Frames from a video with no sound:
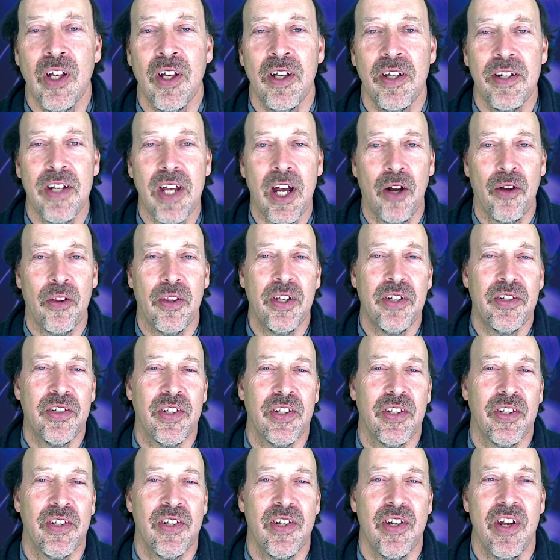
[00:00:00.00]
Now, this
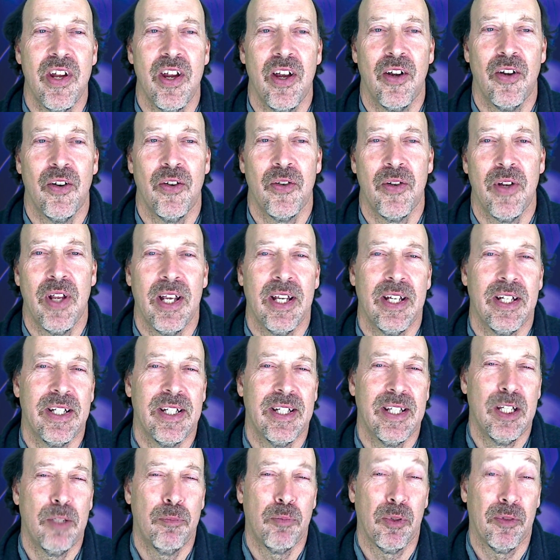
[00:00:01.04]
is known as
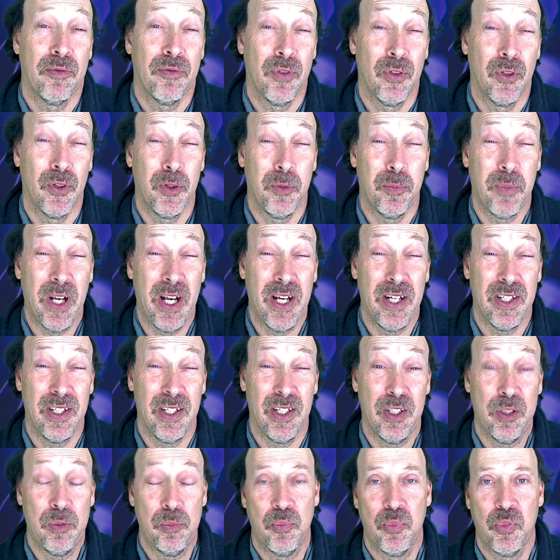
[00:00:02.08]
the preferred basis